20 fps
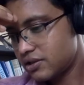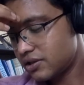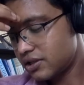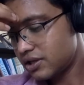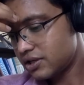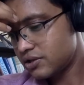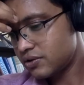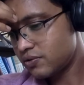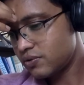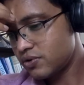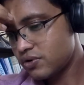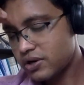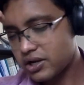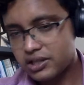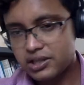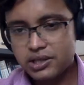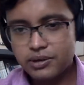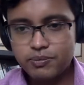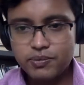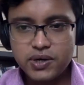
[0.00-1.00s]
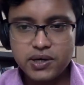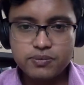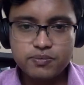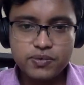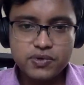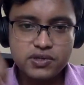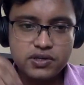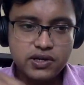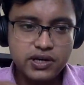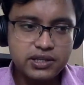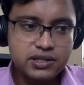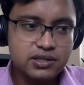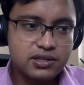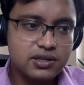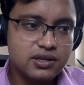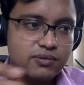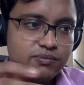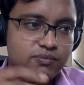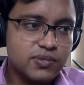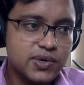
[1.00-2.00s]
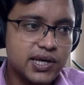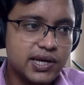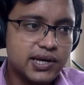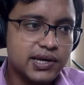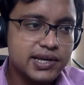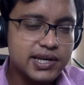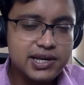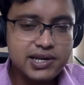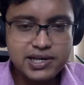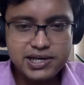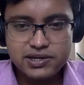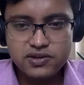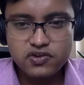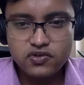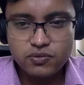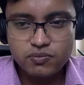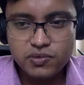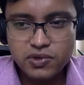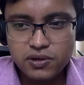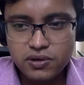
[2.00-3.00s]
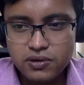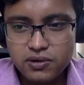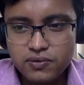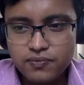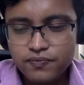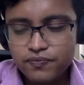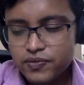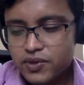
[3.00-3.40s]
That you look at the purpose rather than merely letter of the law.